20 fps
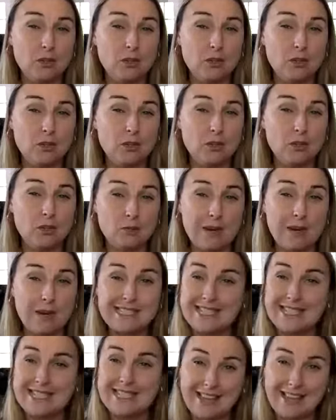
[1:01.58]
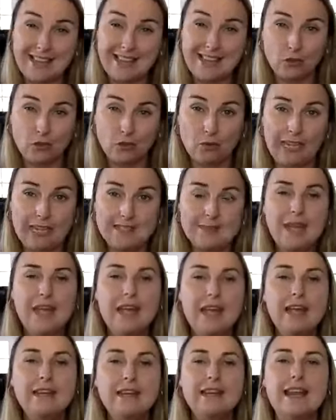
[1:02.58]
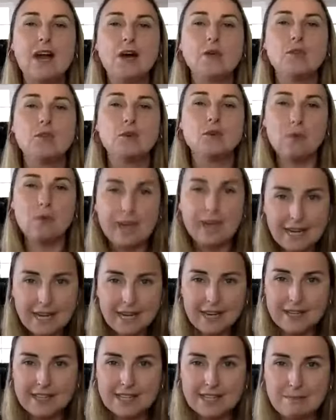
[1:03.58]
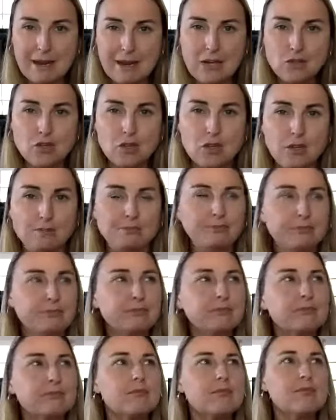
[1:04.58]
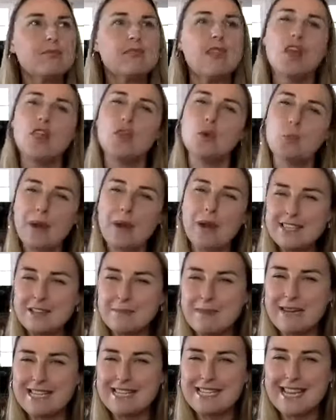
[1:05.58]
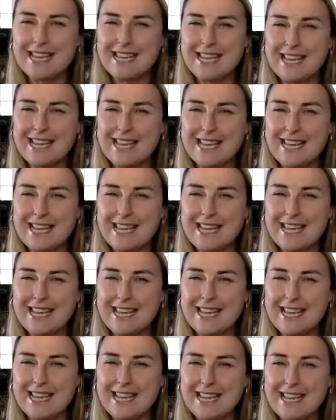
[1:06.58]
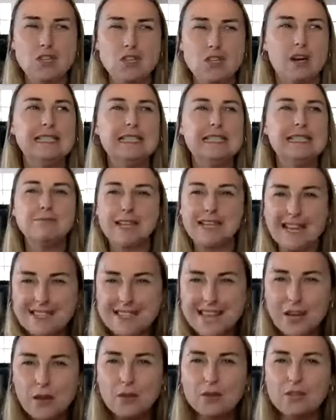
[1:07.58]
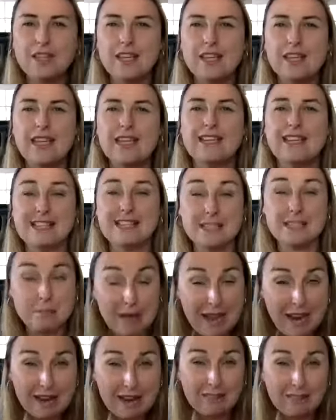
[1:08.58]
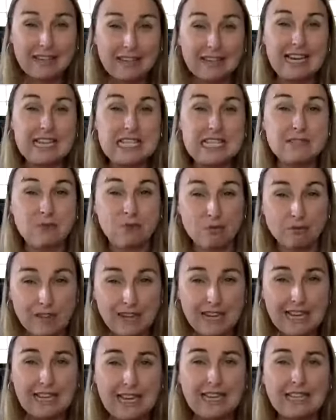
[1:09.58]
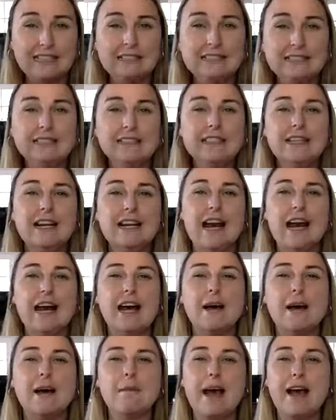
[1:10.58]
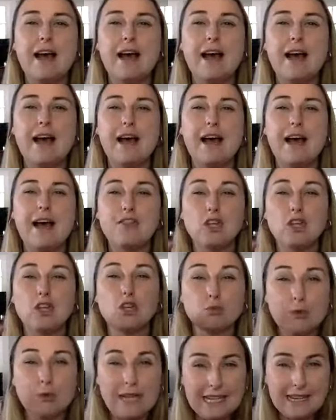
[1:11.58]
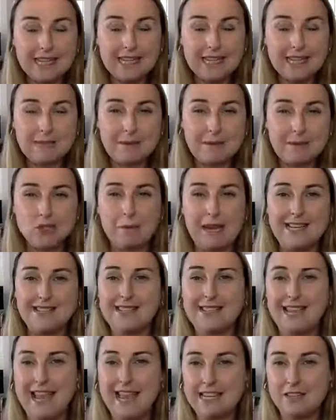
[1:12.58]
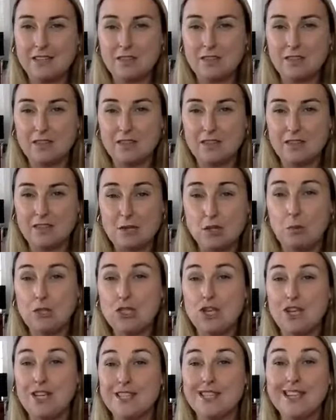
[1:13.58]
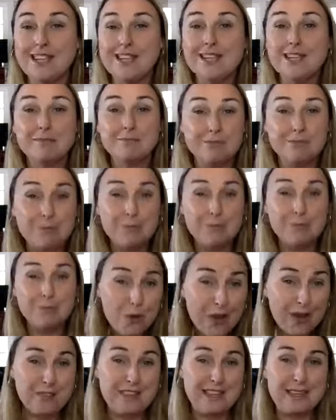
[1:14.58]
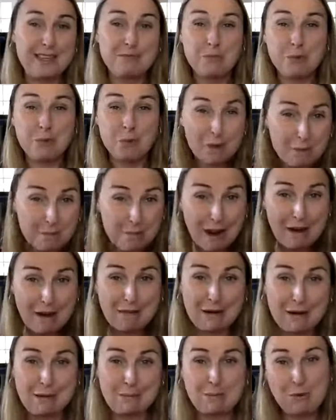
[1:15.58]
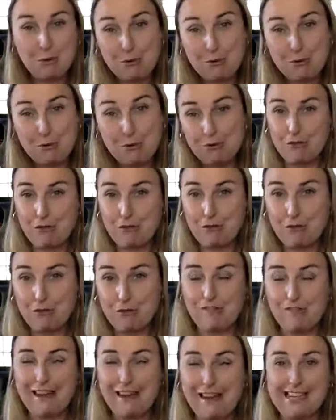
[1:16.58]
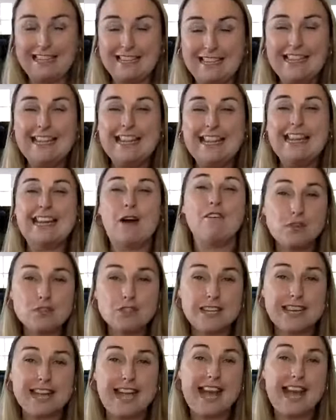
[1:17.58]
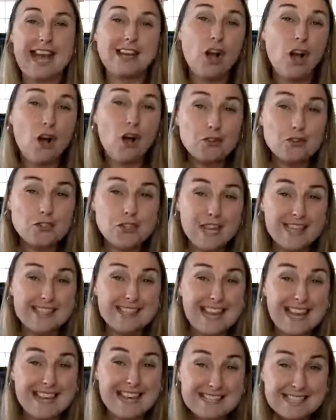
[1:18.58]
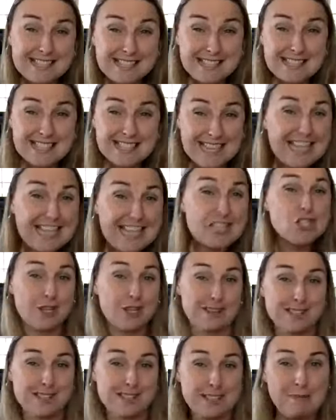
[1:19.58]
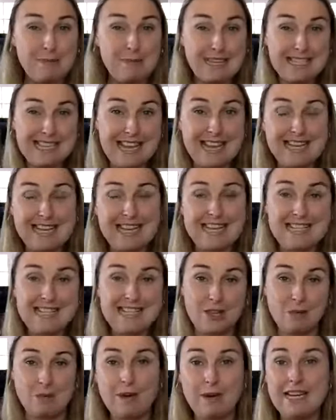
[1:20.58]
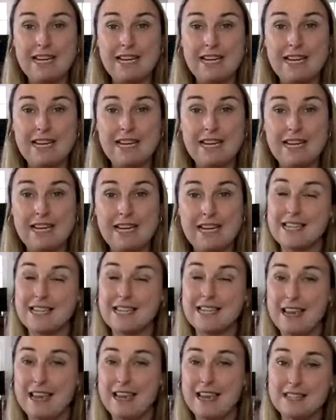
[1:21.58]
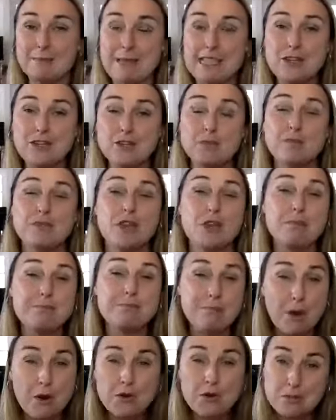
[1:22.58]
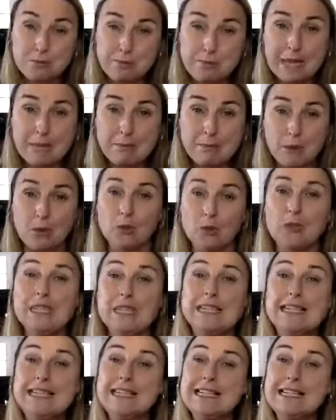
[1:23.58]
the red end and the green end. Now, the red end of the spectrum are the ways of meeting our needs, which are less healthy, less empowering, less fulfilling. And the green end of the spectrum is the end of the spectrum, which is more healthy, more empowering, more fulfilling. Now, unfortunately, our culture tends to teach us to meet our needs at the red end of the spectrum. So most people,